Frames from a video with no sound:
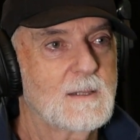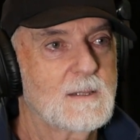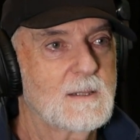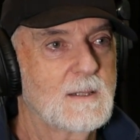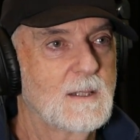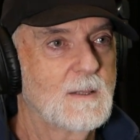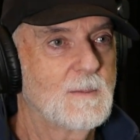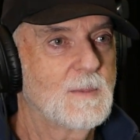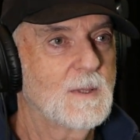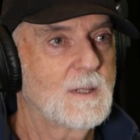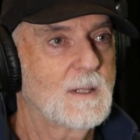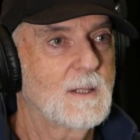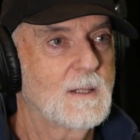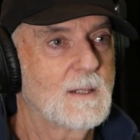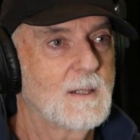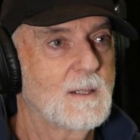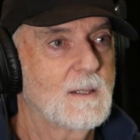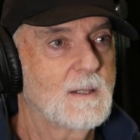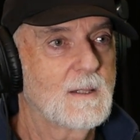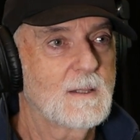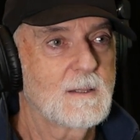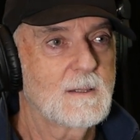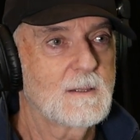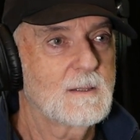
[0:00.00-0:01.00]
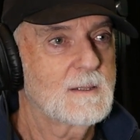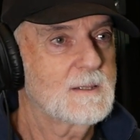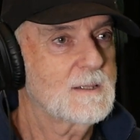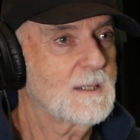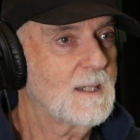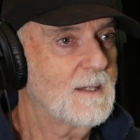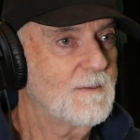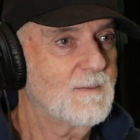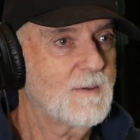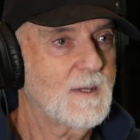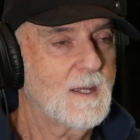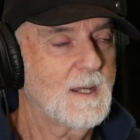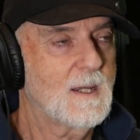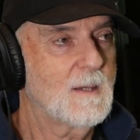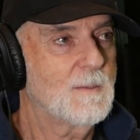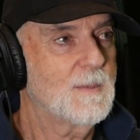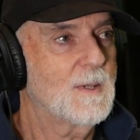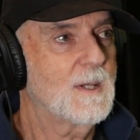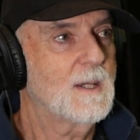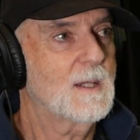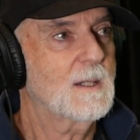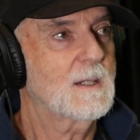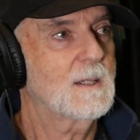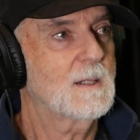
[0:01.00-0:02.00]
sleeping in a safe car
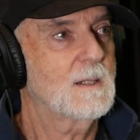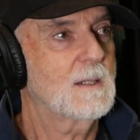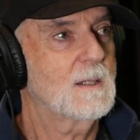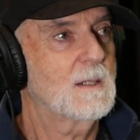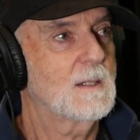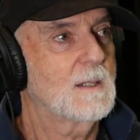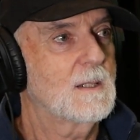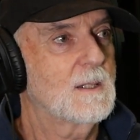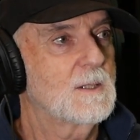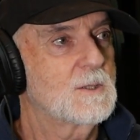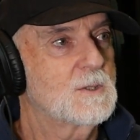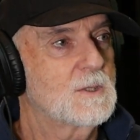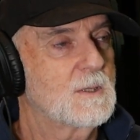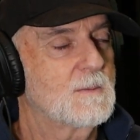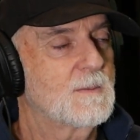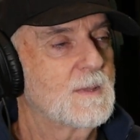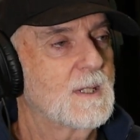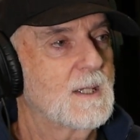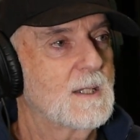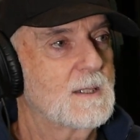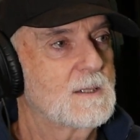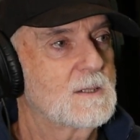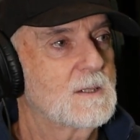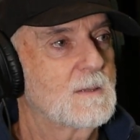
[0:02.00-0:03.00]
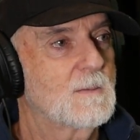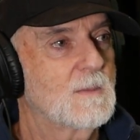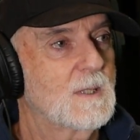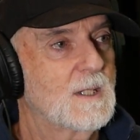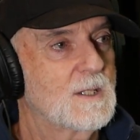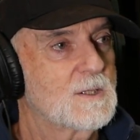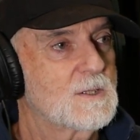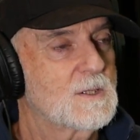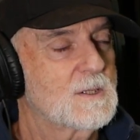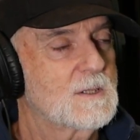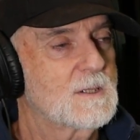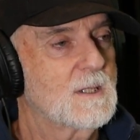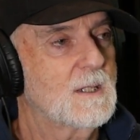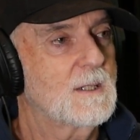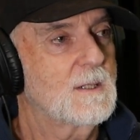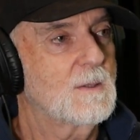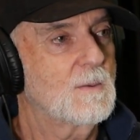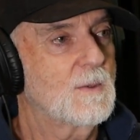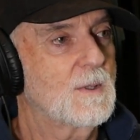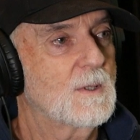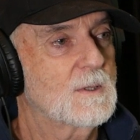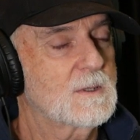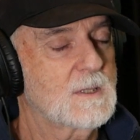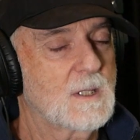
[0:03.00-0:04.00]
park at a gymnasium leisure
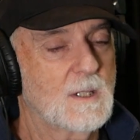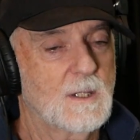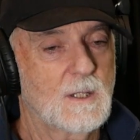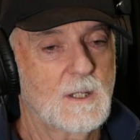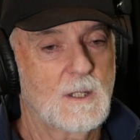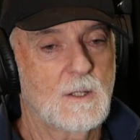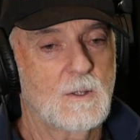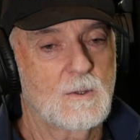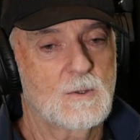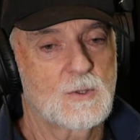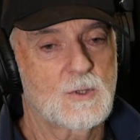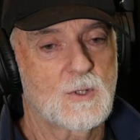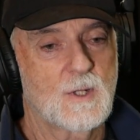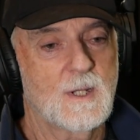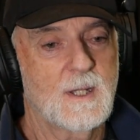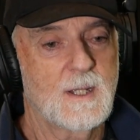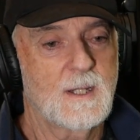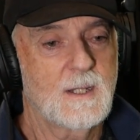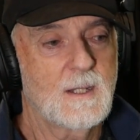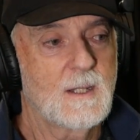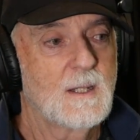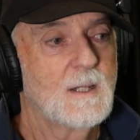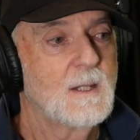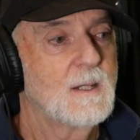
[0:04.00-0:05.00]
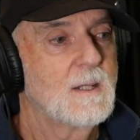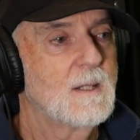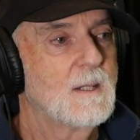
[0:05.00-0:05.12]
centre where I was going to go and train.